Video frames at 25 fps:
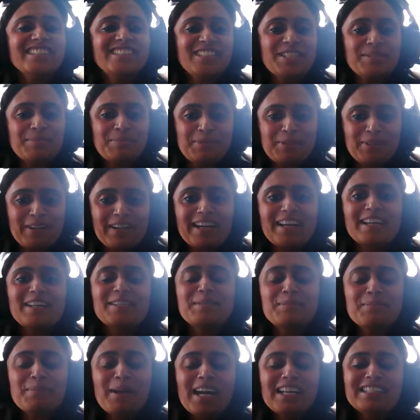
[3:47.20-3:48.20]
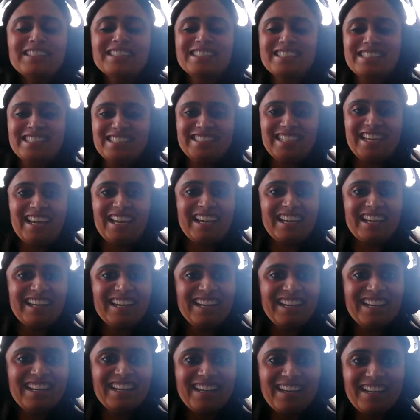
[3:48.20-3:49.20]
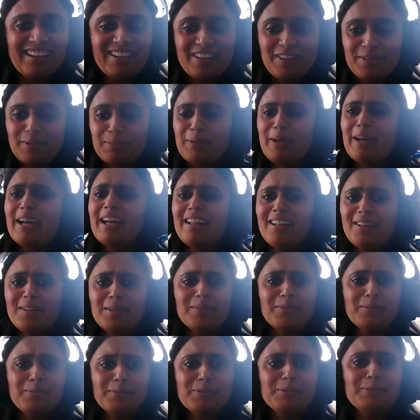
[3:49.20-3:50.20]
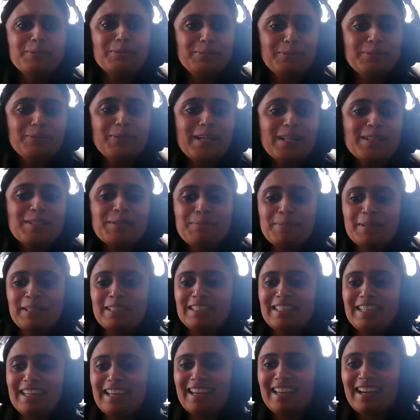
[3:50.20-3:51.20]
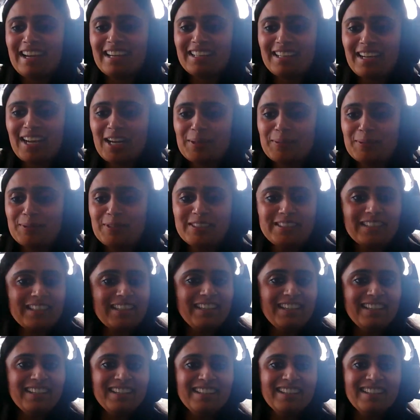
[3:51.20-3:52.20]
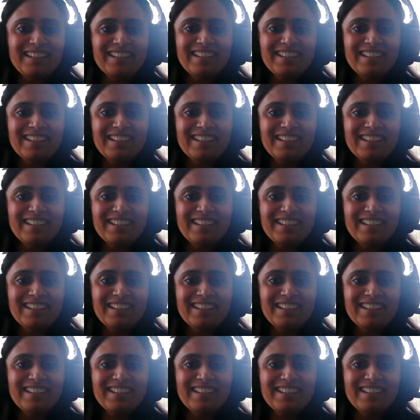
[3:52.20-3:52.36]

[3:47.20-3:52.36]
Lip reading: It's a surprise, magical day. Well spent day, I would say.